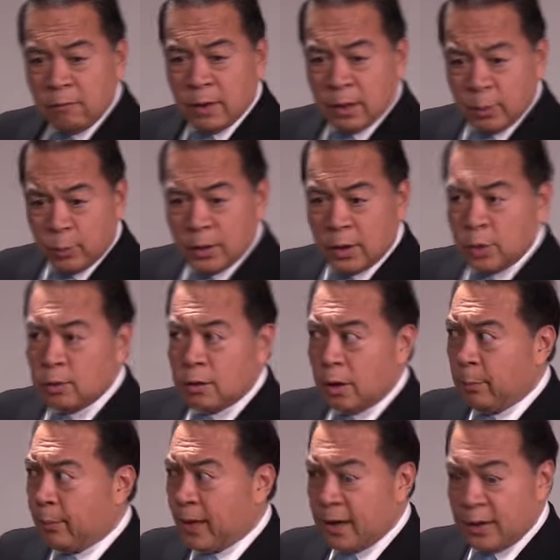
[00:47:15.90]
went, when the
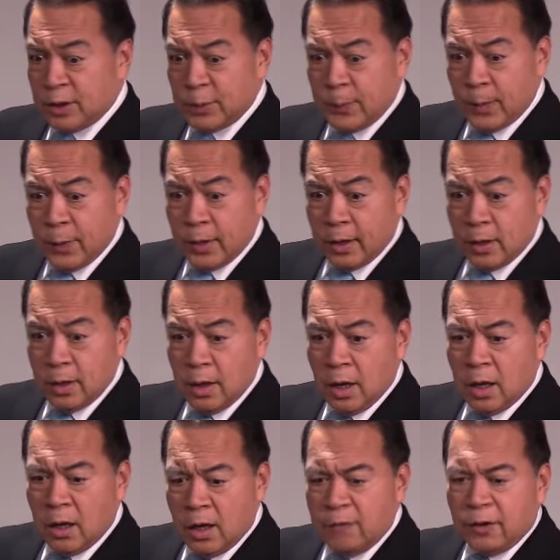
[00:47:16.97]
nuclear plant exploded,
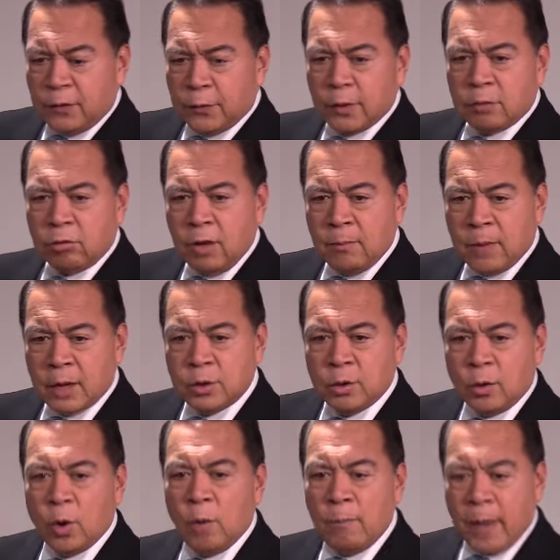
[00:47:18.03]
leave it for 3 months.
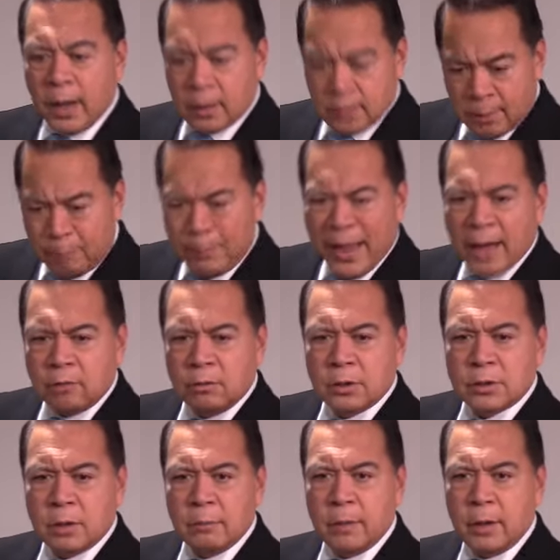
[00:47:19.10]
You go back, the bag will
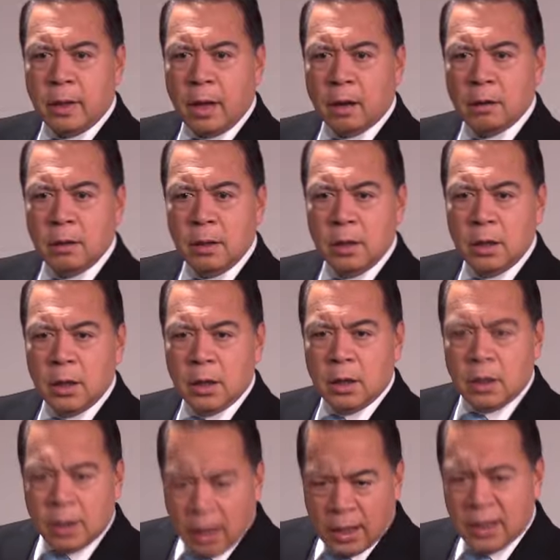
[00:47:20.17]
still be there.
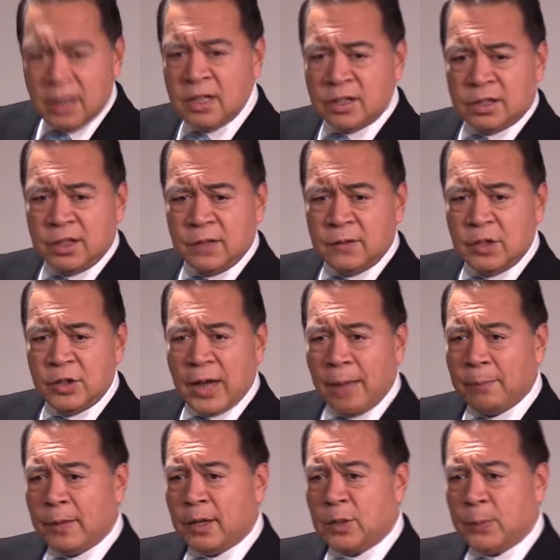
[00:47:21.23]
The honesty of the
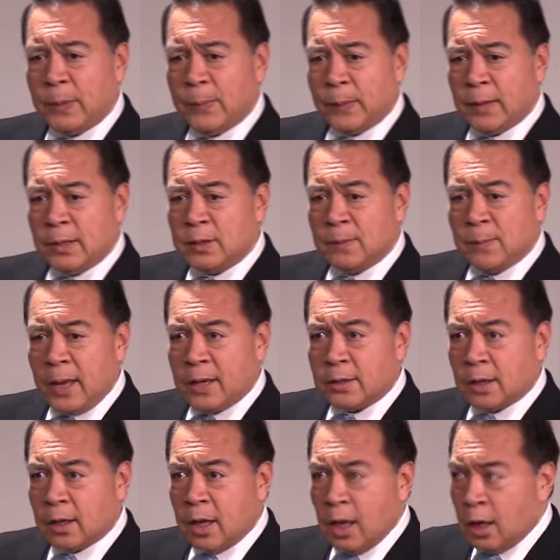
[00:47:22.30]
Japanese people is
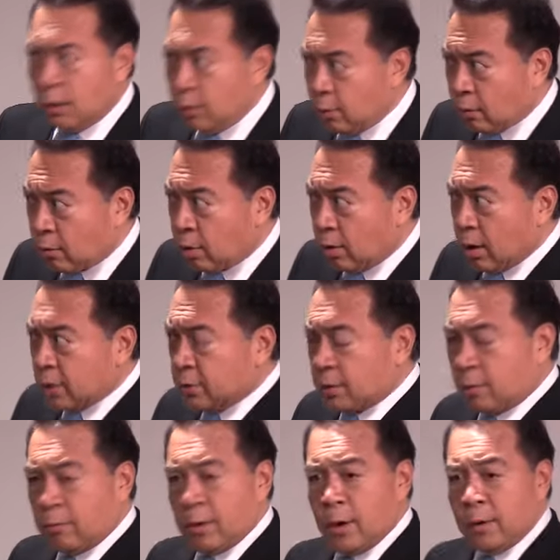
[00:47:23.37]
amazing. You cross
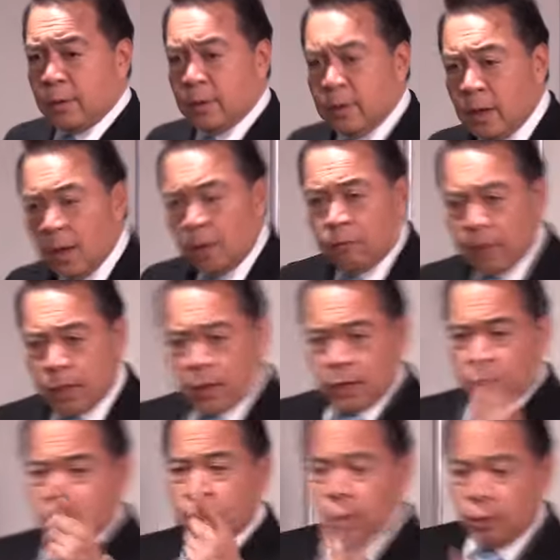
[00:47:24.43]
the road, whether
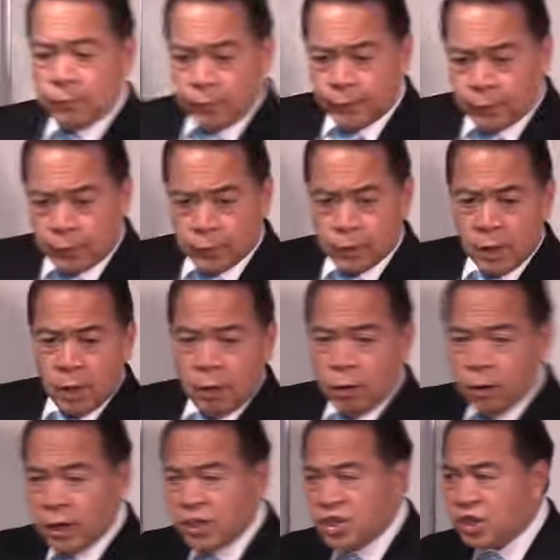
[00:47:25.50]
you're an old folk
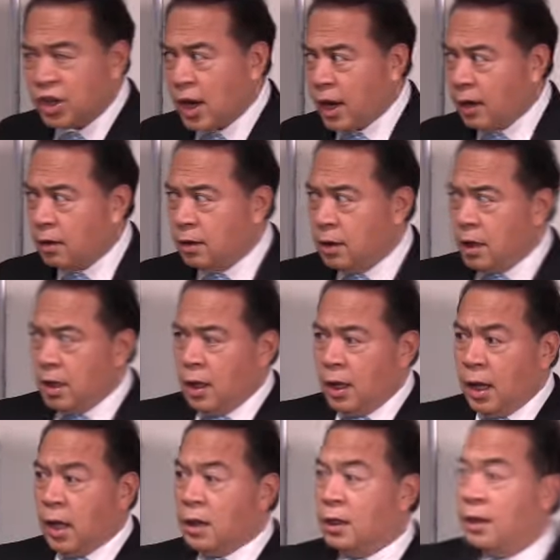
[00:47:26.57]
or a child,
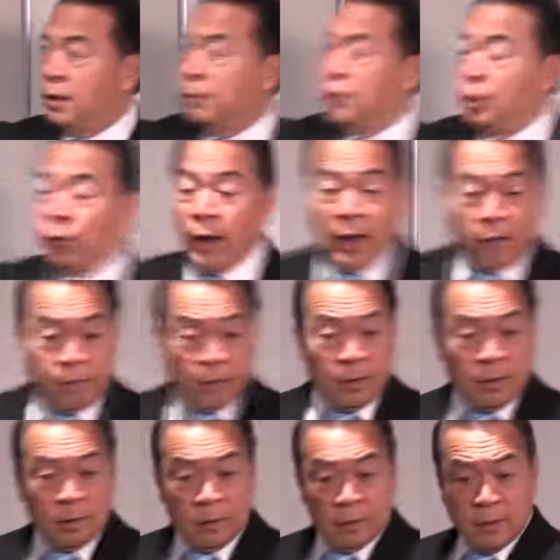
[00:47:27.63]
and the
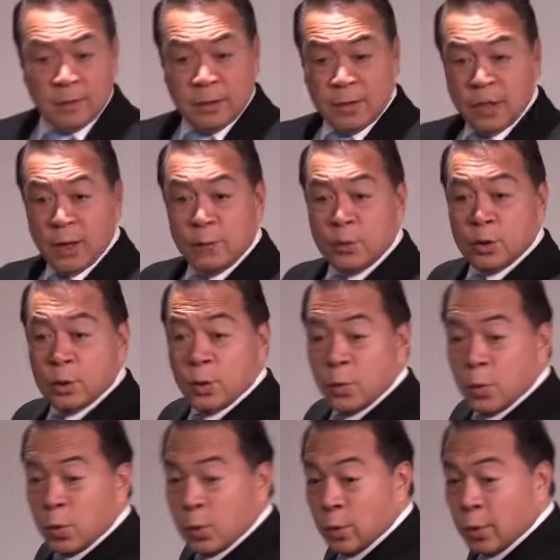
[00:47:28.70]
driver gives
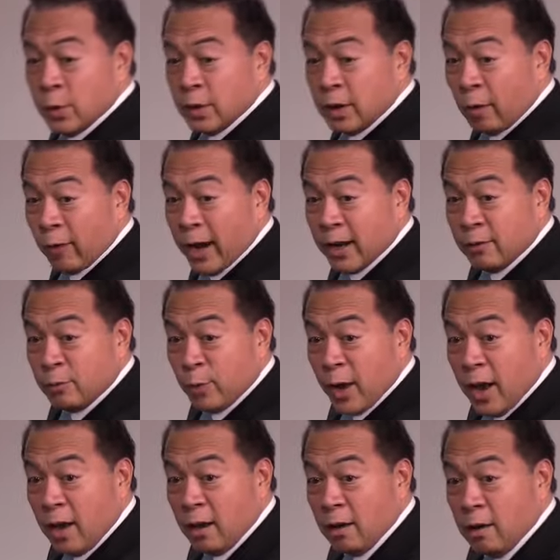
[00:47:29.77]
you the right of
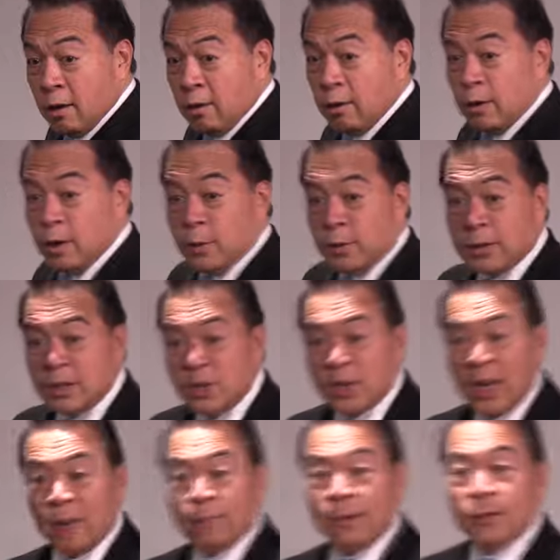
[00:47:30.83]
way, you know what the
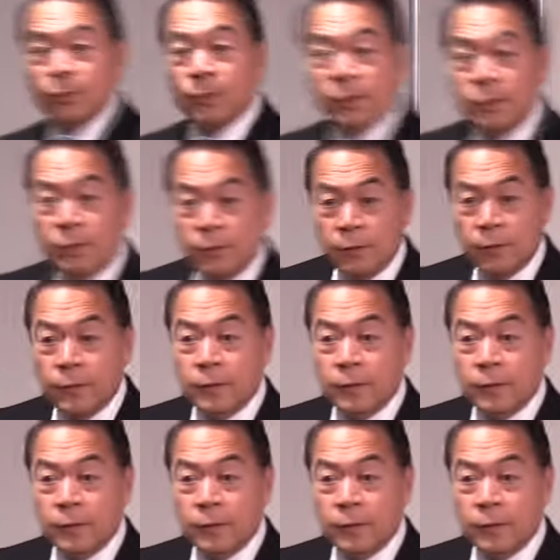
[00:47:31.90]
Japanese will do?